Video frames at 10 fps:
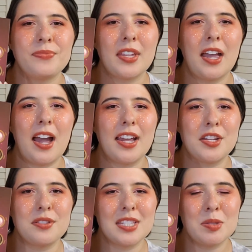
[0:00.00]
I
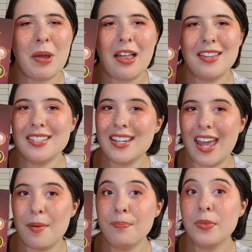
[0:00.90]
used this palette
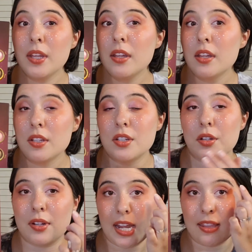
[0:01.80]
today to
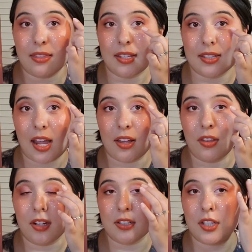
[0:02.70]
create this eye
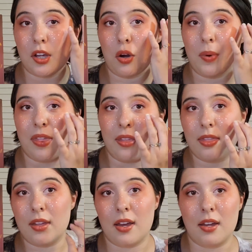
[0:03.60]
look to go with
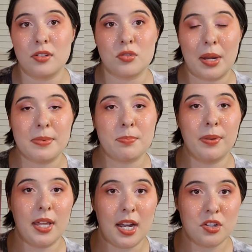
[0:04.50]
the draped
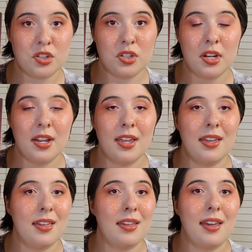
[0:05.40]
blush,
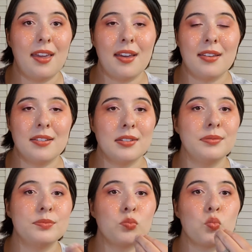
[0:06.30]
and
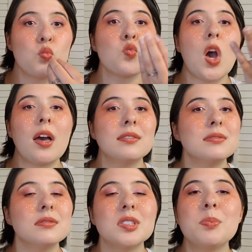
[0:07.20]

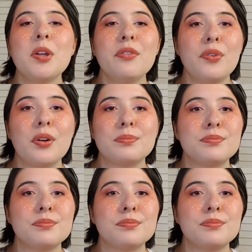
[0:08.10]
it's beautiful,